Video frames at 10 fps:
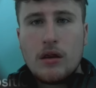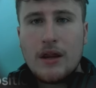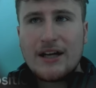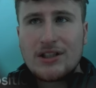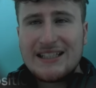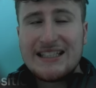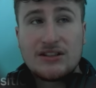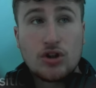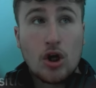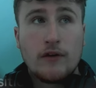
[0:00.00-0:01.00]
Next on this
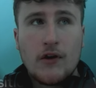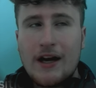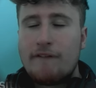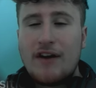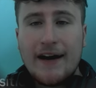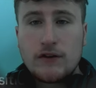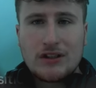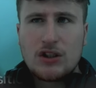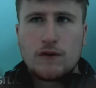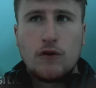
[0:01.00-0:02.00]
is Donovan. Now, 5-star
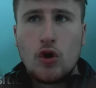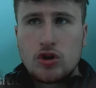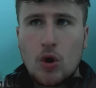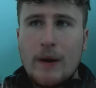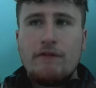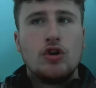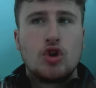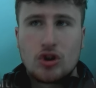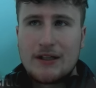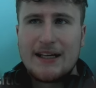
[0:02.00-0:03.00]
skills, 4-star weave, but
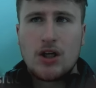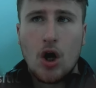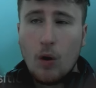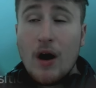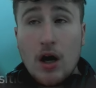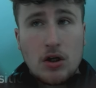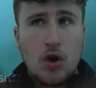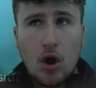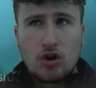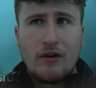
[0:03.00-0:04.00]
just like Cole,
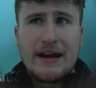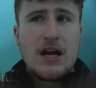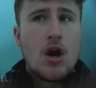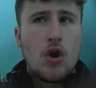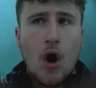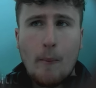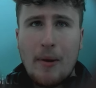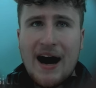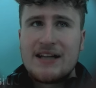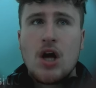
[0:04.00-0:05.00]
not great, not
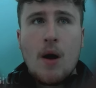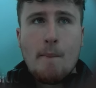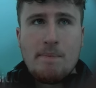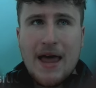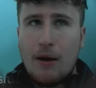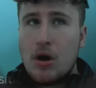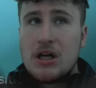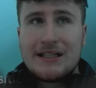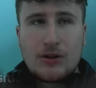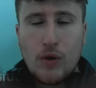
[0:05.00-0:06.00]
bad. Now,
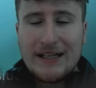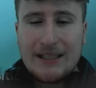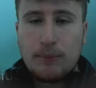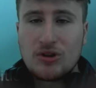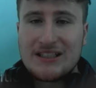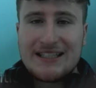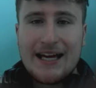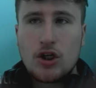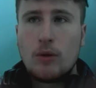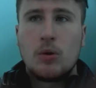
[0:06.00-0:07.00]
Quick Step Plus and
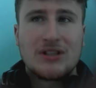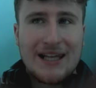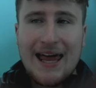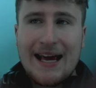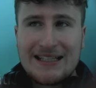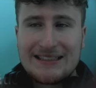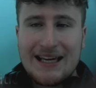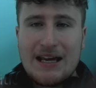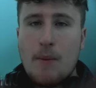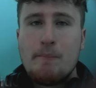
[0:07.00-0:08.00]
Technical Plus, like I
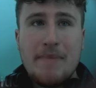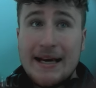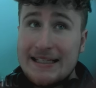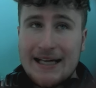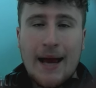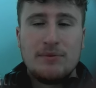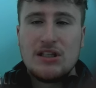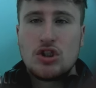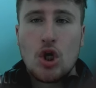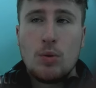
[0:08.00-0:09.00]
say many times,
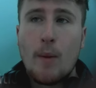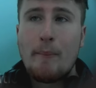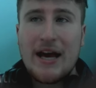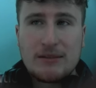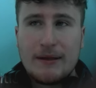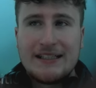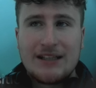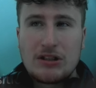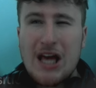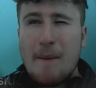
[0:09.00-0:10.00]
is two of the best
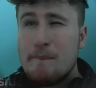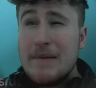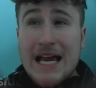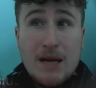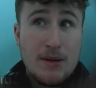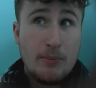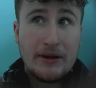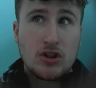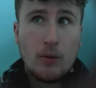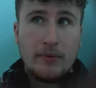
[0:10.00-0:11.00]
playstyles. Maybe the
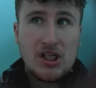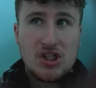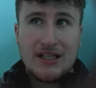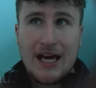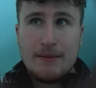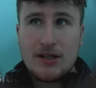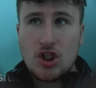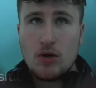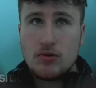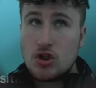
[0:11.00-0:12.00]
best combination in the game in
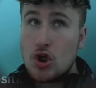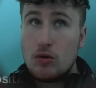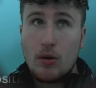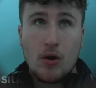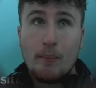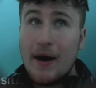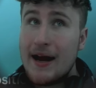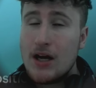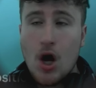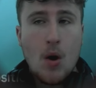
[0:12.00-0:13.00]
terms of two of them
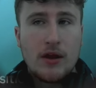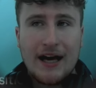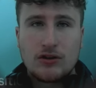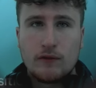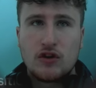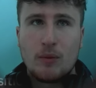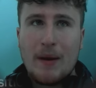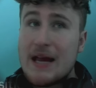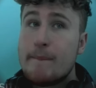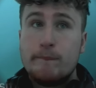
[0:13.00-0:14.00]
combined. That's up for
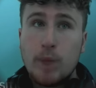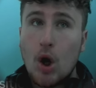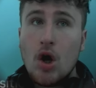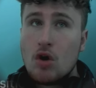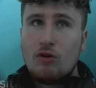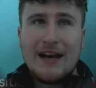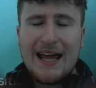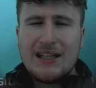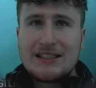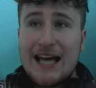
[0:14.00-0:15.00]
debate. But
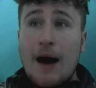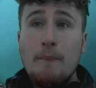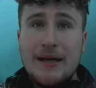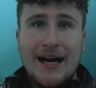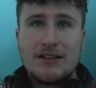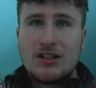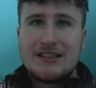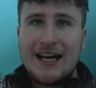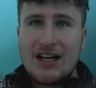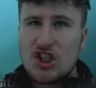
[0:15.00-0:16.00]
Relentless can be nice on
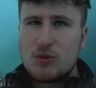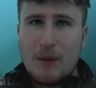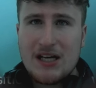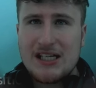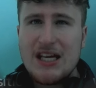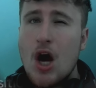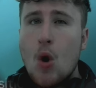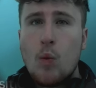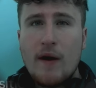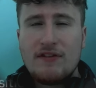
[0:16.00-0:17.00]
attacker, especially
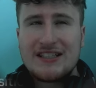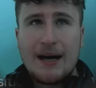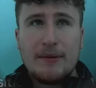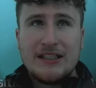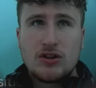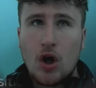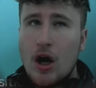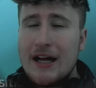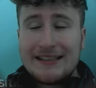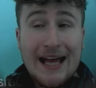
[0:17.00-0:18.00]
with the stamina he's
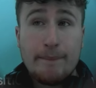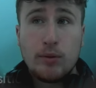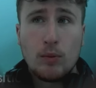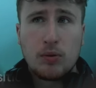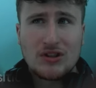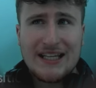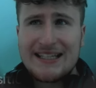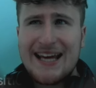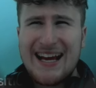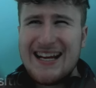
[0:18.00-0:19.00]
got. Deadpool Plus,
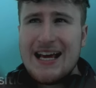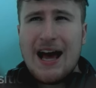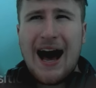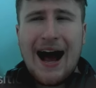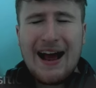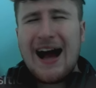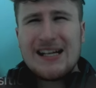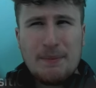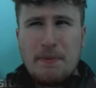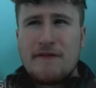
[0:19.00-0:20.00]
again, I
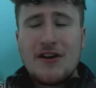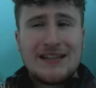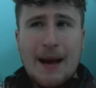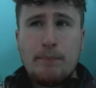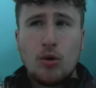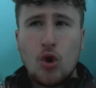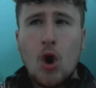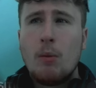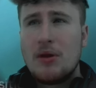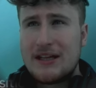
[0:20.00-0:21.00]
actually prefer Deadpool
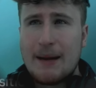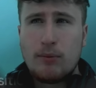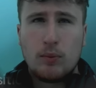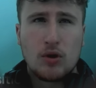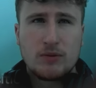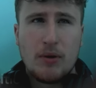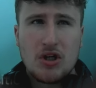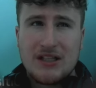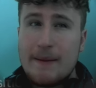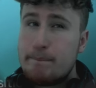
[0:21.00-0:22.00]
Normal than Deadpool Plus
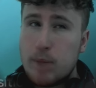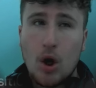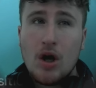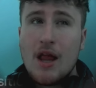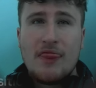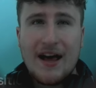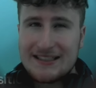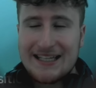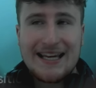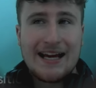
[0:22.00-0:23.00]
personally. But that's,
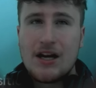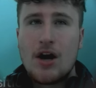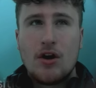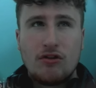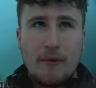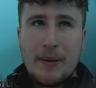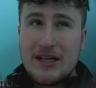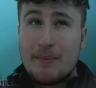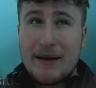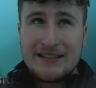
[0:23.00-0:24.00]
again, another
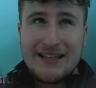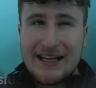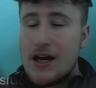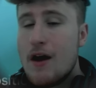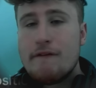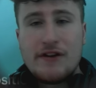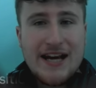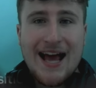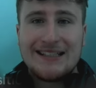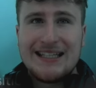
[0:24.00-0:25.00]
opinion-based thing.
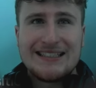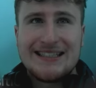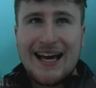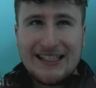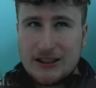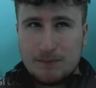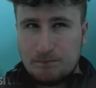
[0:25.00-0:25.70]
Finesse is nice.